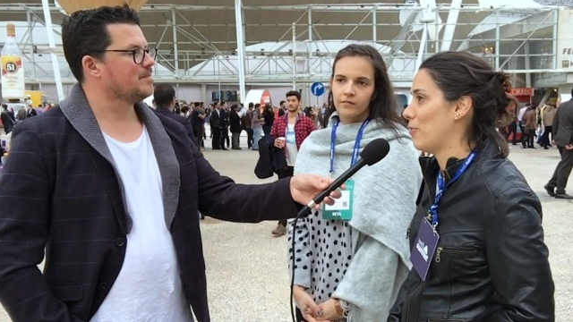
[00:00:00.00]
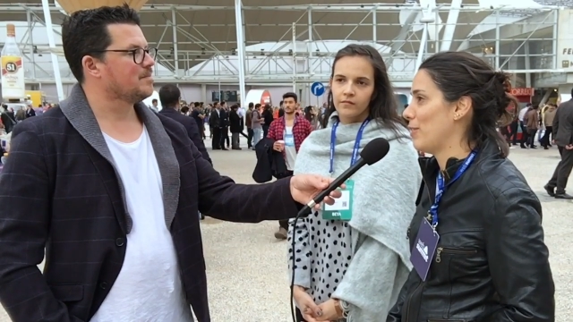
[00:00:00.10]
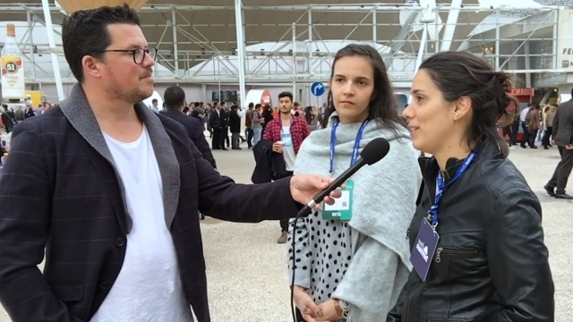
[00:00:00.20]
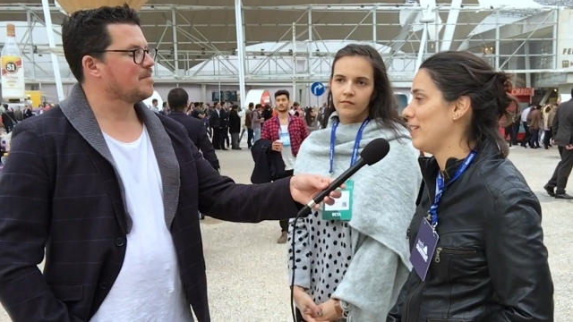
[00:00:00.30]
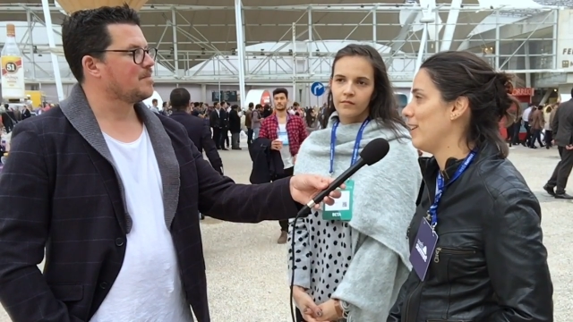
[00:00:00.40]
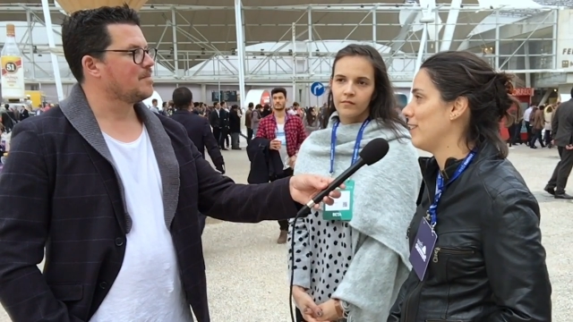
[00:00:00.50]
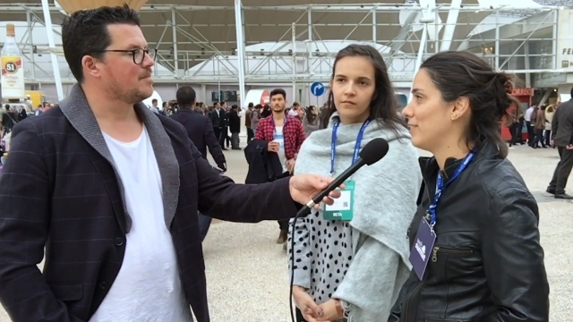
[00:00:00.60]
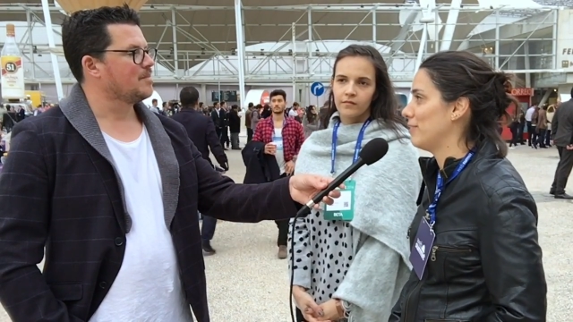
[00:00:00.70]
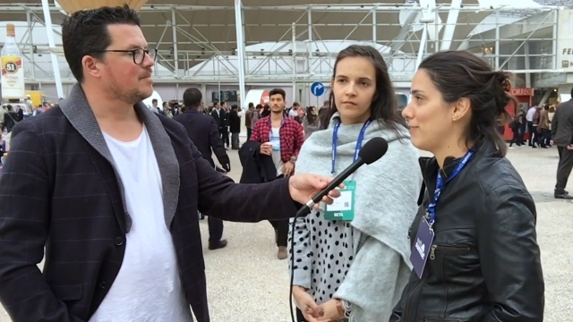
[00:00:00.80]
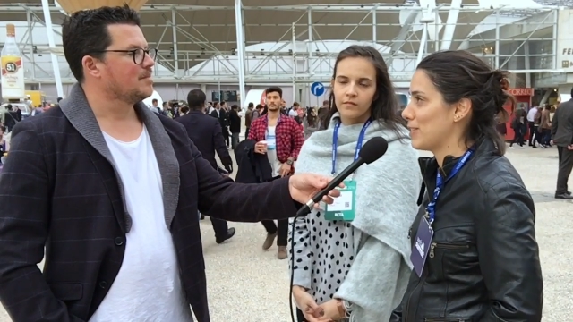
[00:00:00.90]
Speaker 1: already
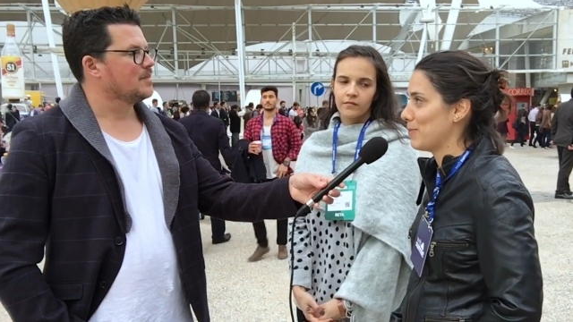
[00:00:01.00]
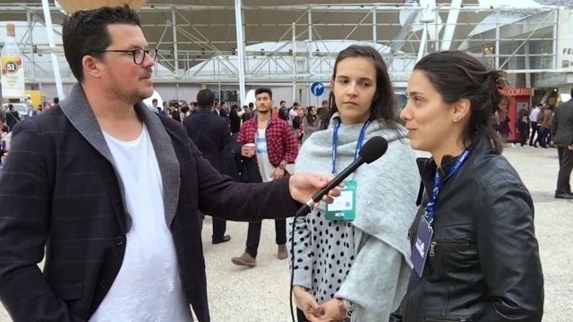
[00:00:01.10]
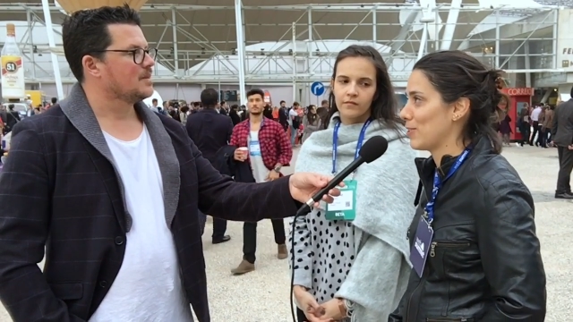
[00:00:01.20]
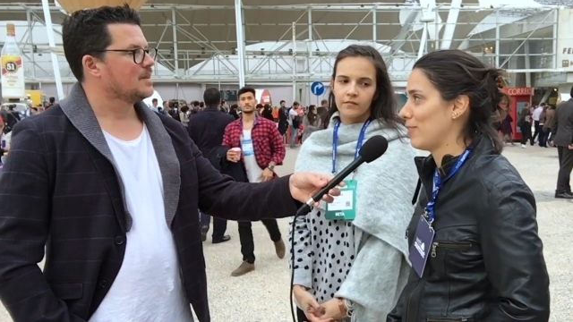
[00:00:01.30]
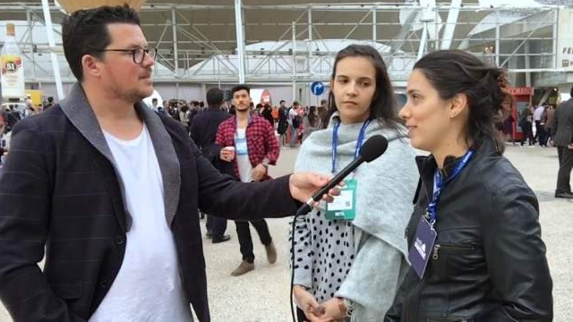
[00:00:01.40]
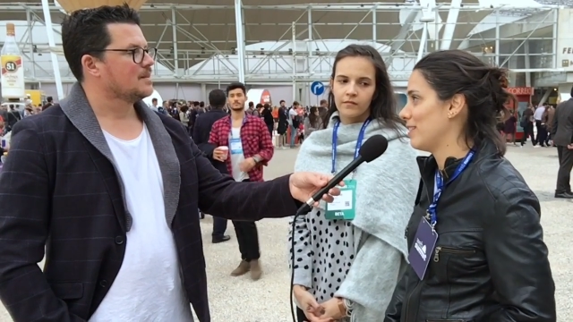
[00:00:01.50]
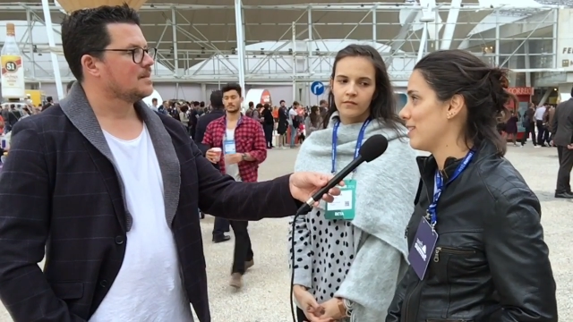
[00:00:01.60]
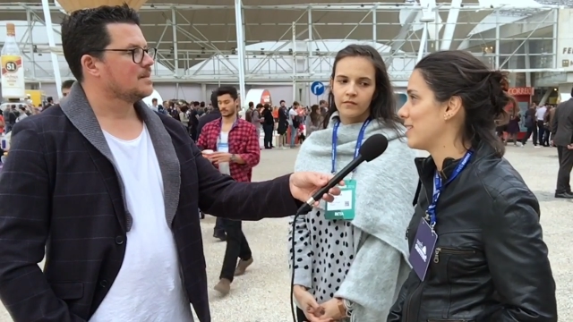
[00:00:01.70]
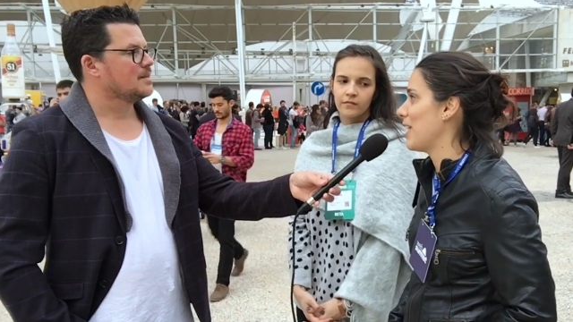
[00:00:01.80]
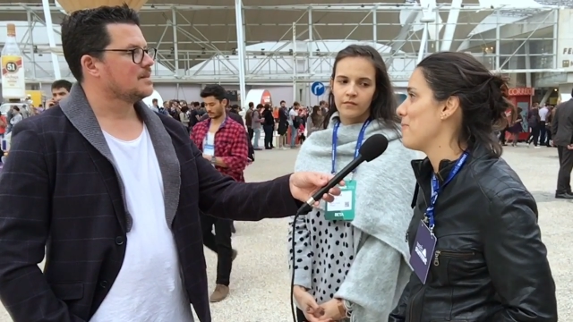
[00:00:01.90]
other investments on the,
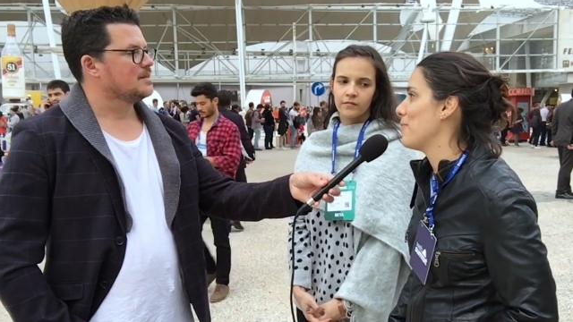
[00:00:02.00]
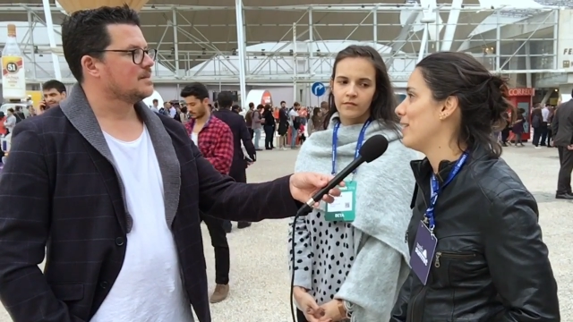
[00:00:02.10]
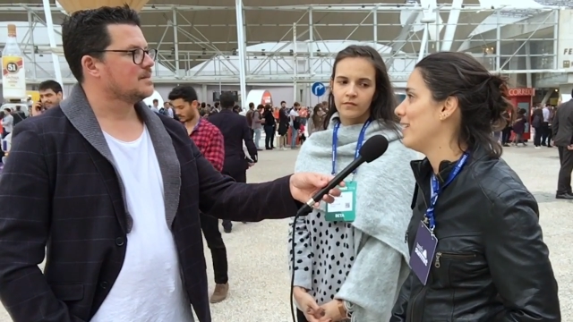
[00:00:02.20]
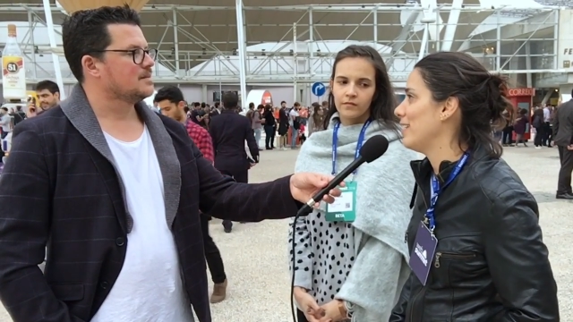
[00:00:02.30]
the same uh,